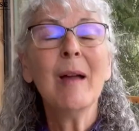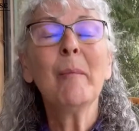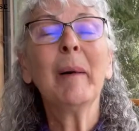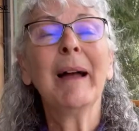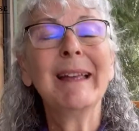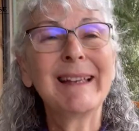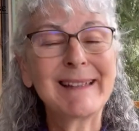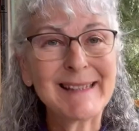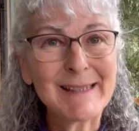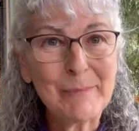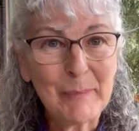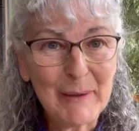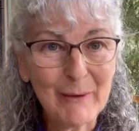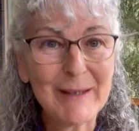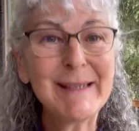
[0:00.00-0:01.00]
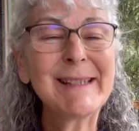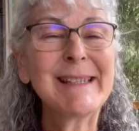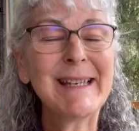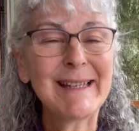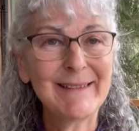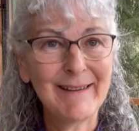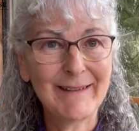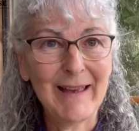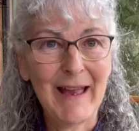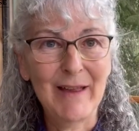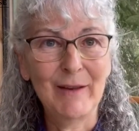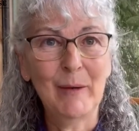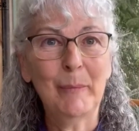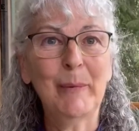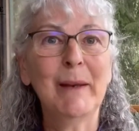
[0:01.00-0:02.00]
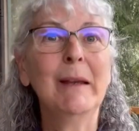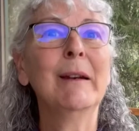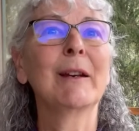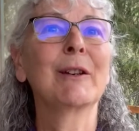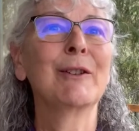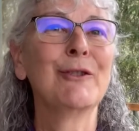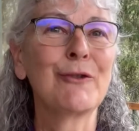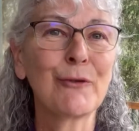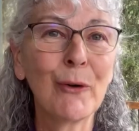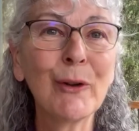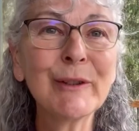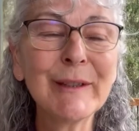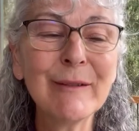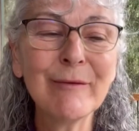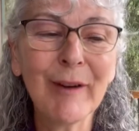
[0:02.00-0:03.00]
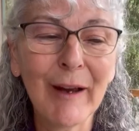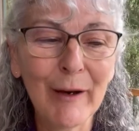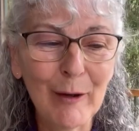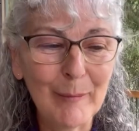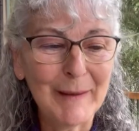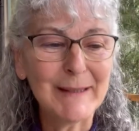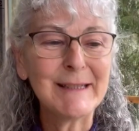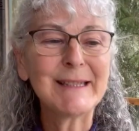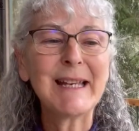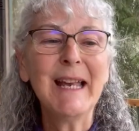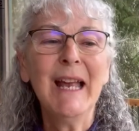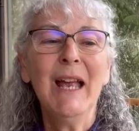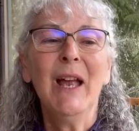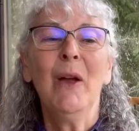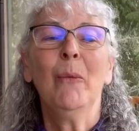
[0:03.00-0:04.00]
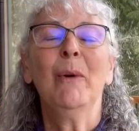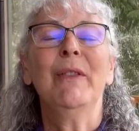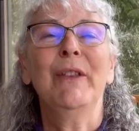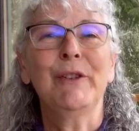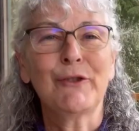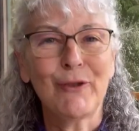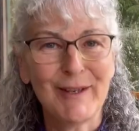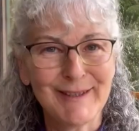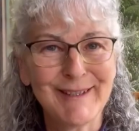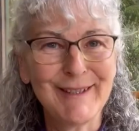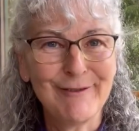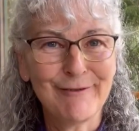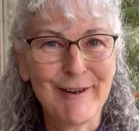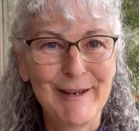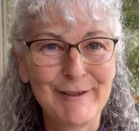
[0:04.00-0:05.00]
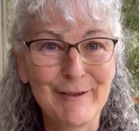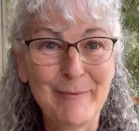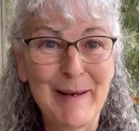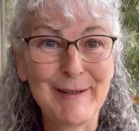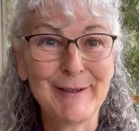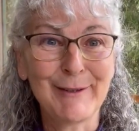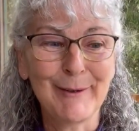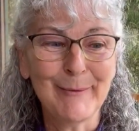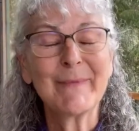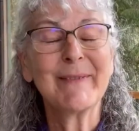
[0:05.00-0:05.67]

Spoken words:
by experiencing the gallop in a controlled environment with a trusted friend or mentor.